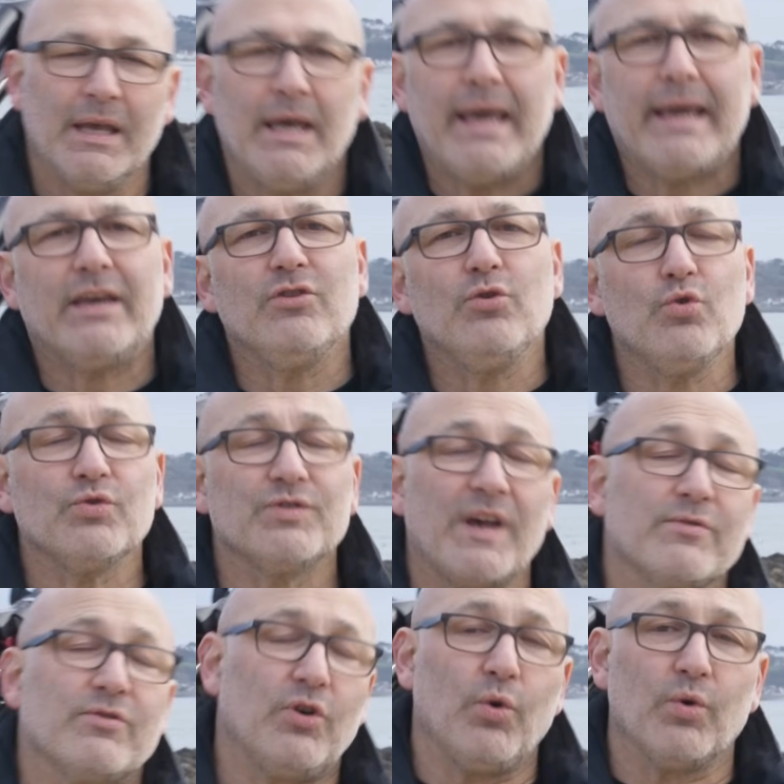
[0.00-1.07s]
It can
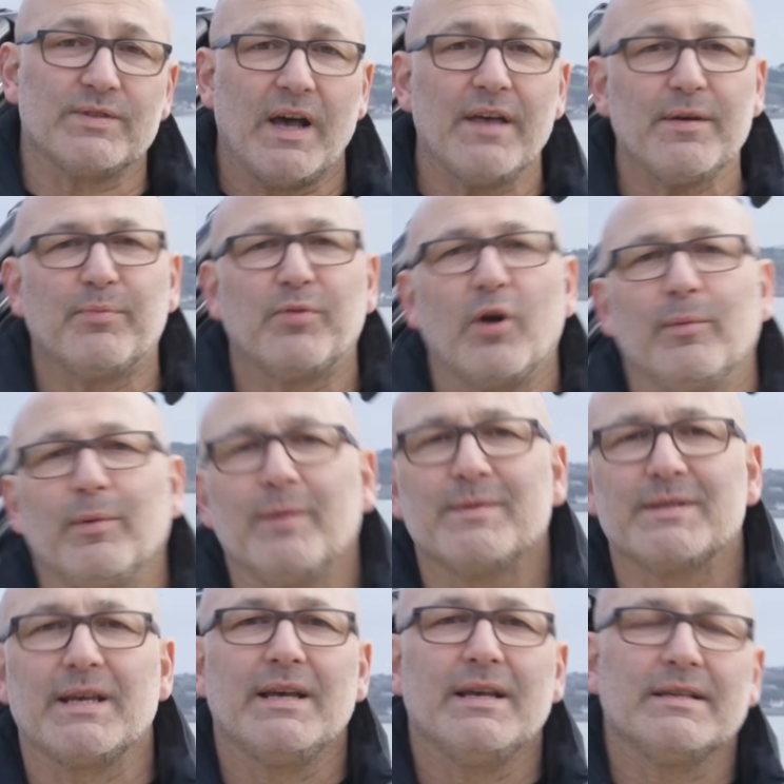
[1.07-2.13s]
also cause other
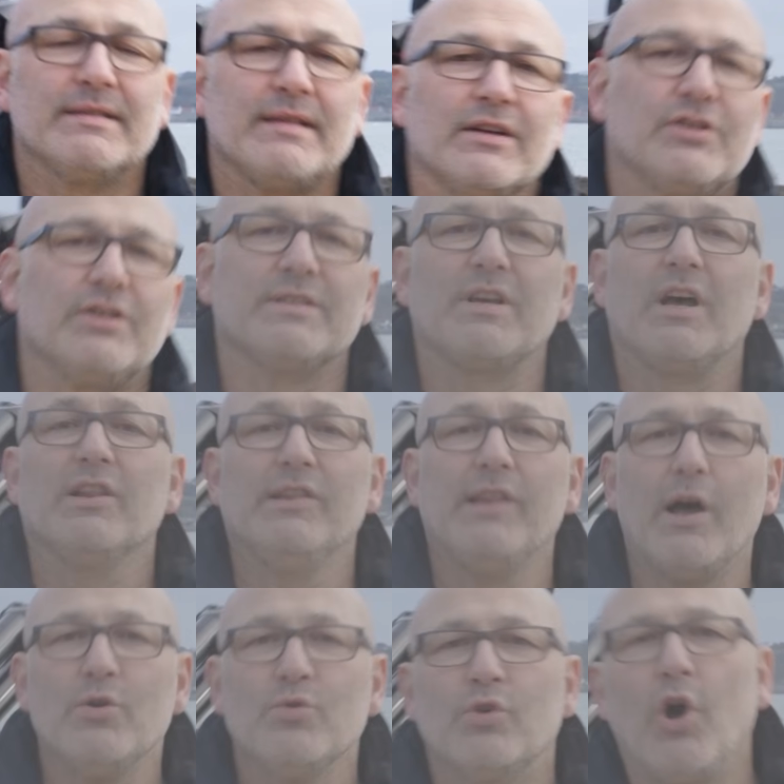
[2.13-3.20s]
problems such as
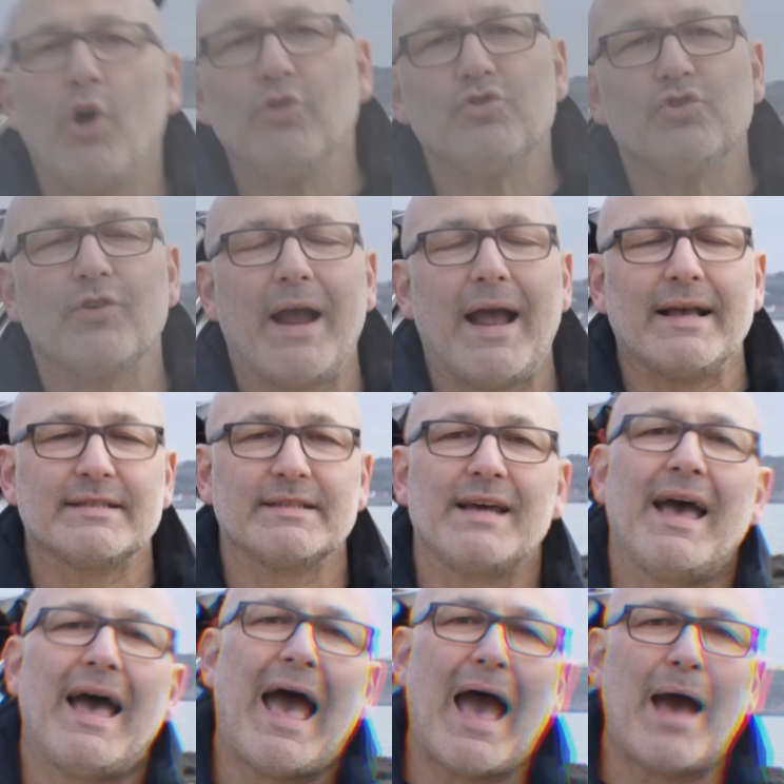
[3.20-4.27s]
low contrast,
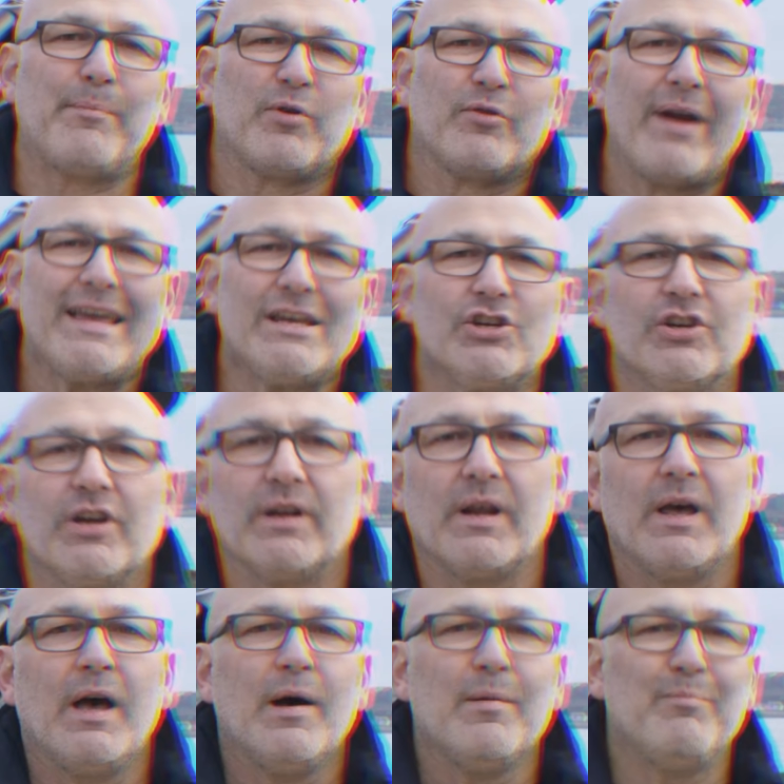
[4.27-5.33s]
aberration,
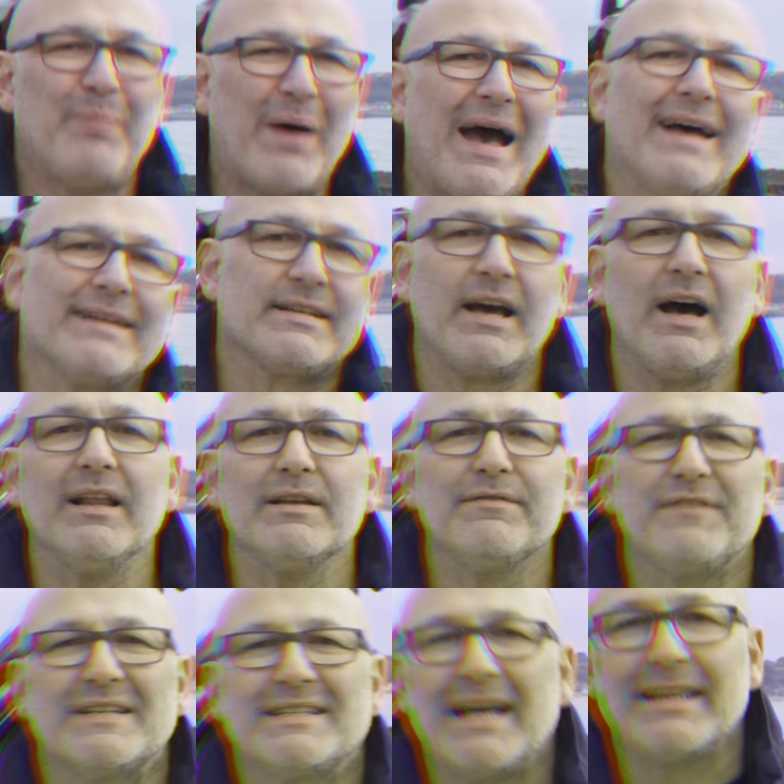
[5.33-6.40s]
bad color
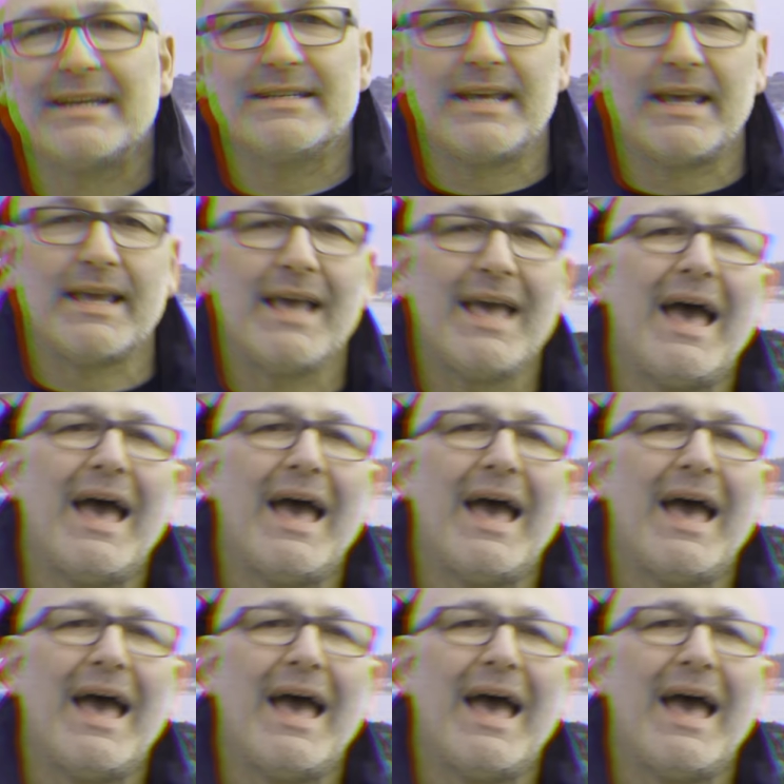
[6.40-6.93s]
fidelity,